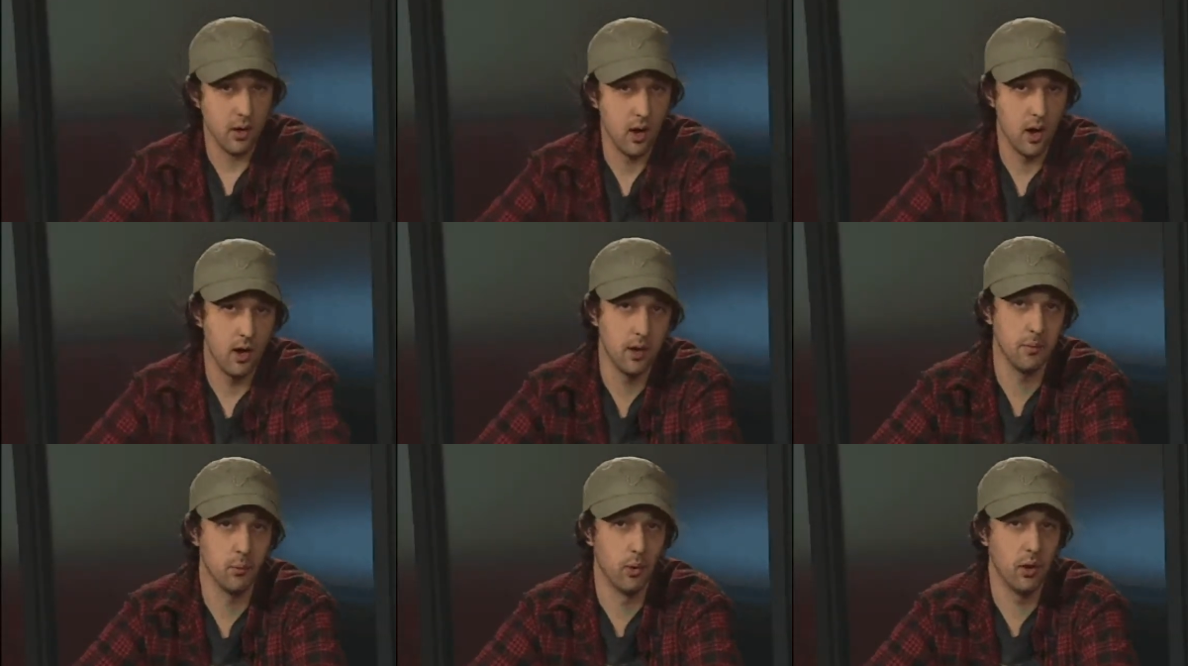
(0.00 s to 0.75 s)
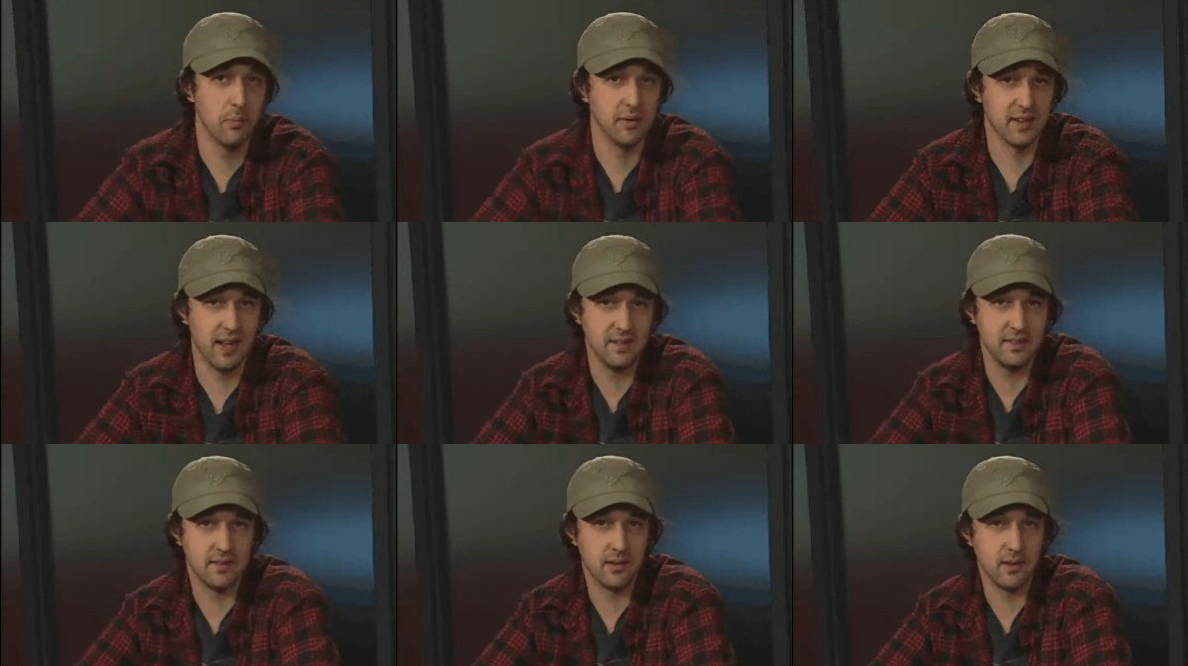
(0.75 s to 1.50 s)
Well,
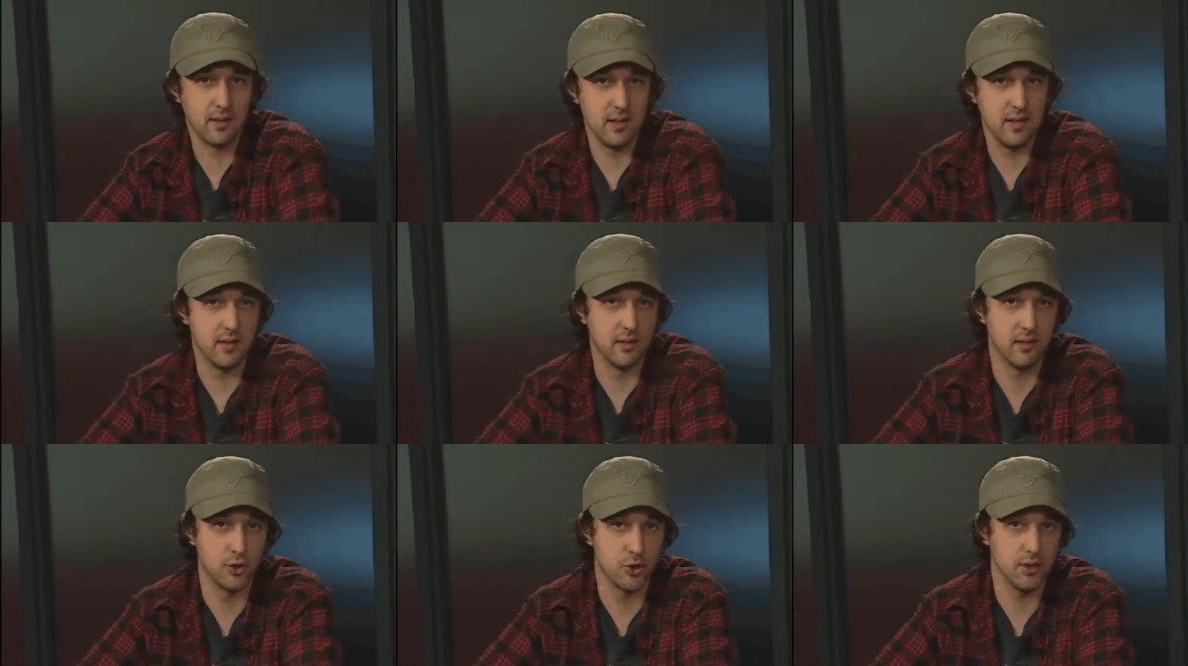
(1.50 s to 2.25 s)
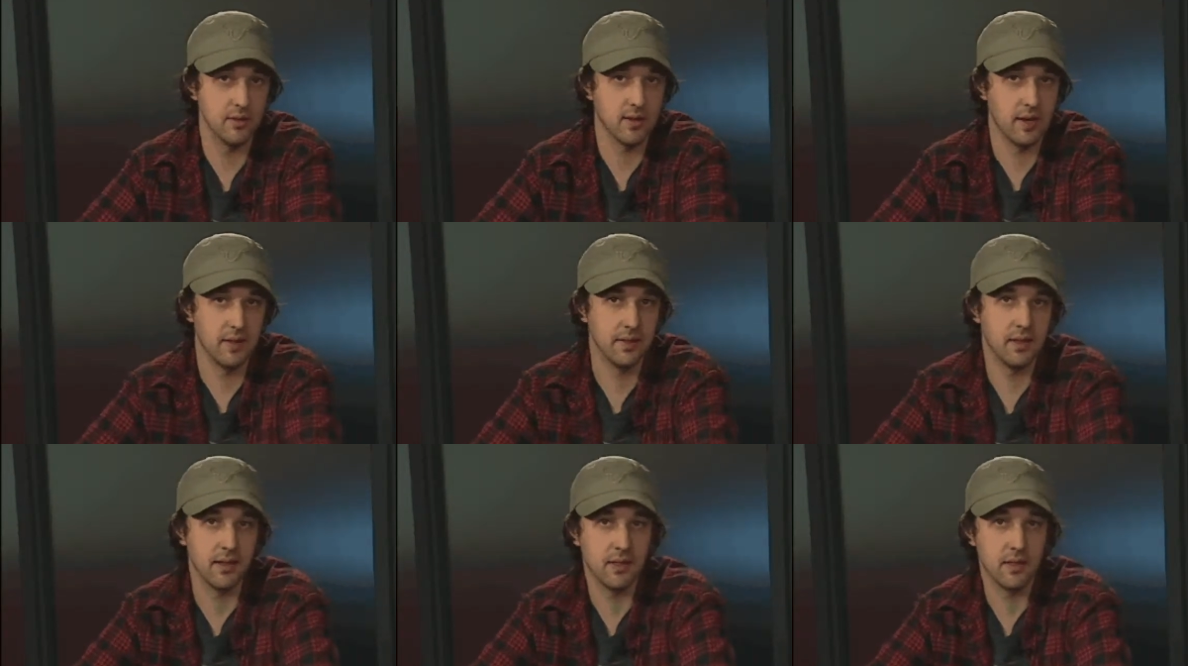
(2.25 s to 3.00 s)
besides the conditions, I
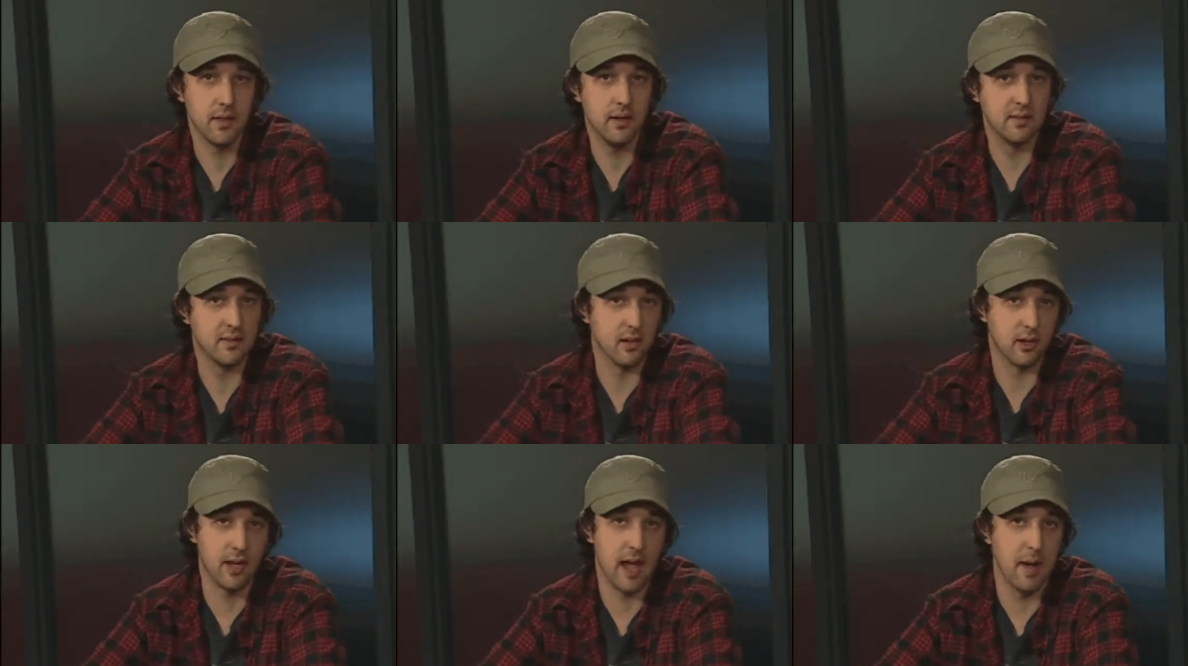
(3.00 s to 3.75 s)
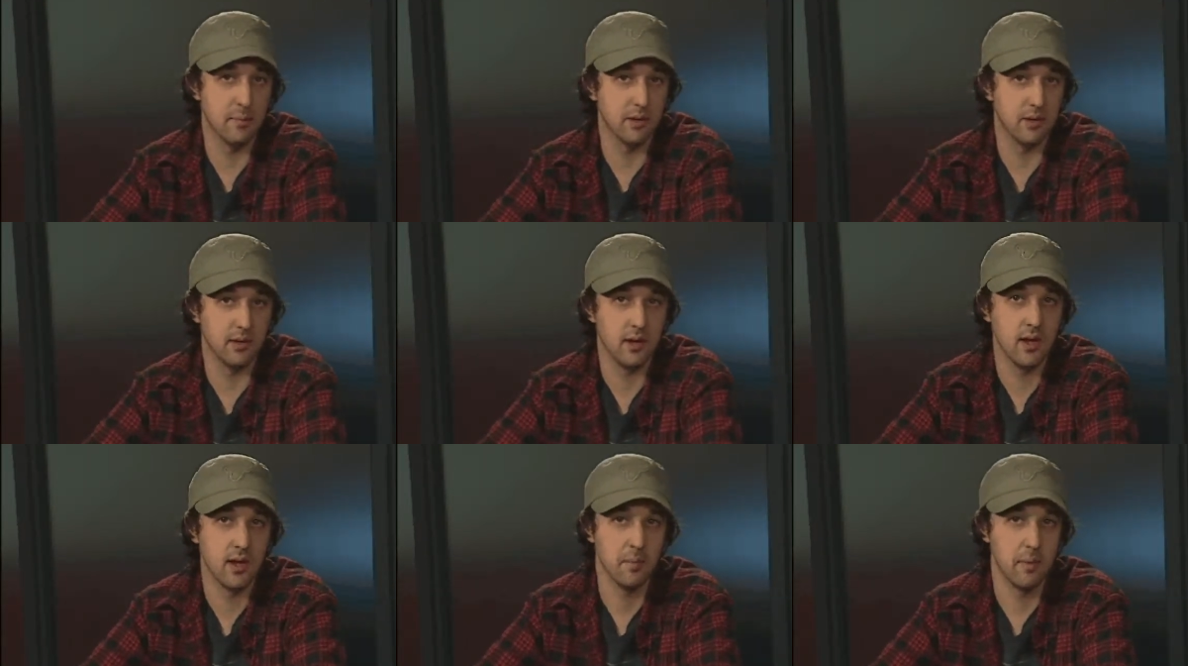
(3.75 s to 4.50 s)
think it's their captain,
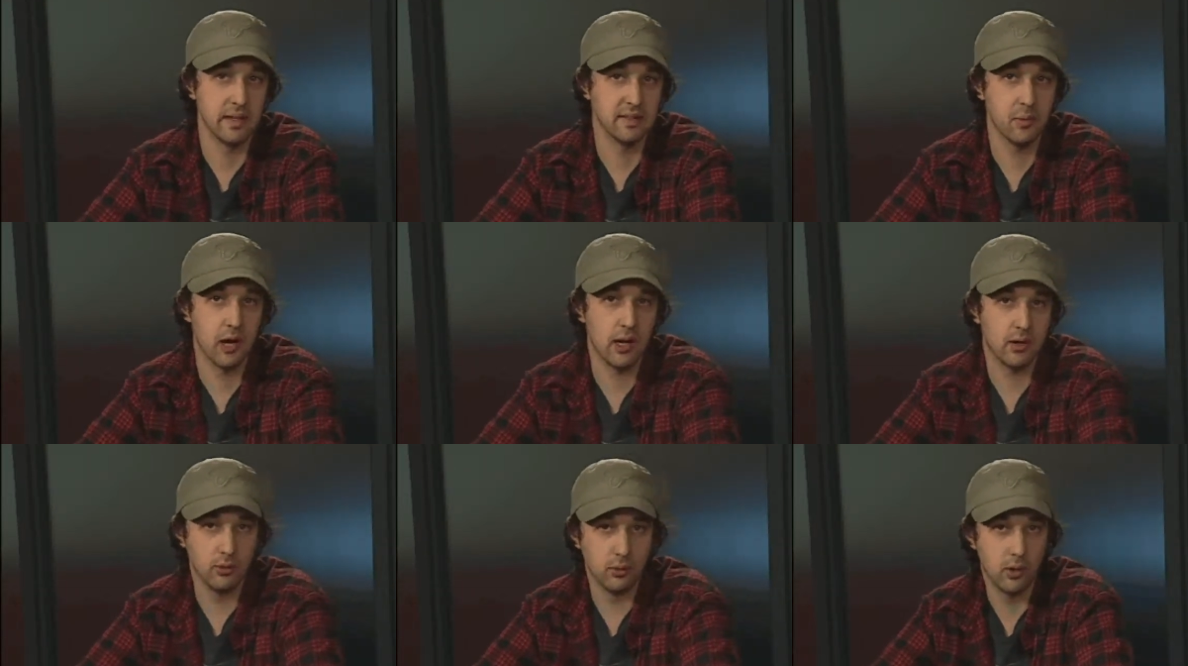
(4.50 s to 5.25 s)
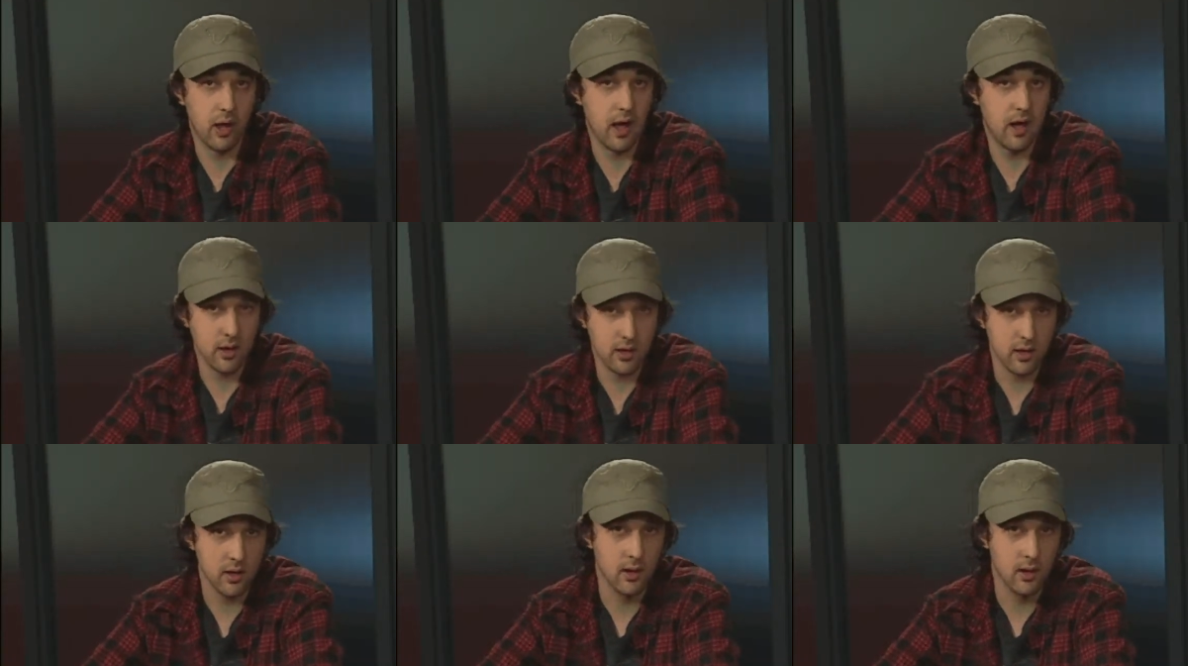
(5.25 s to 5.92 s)
Misbah-ul-Haq.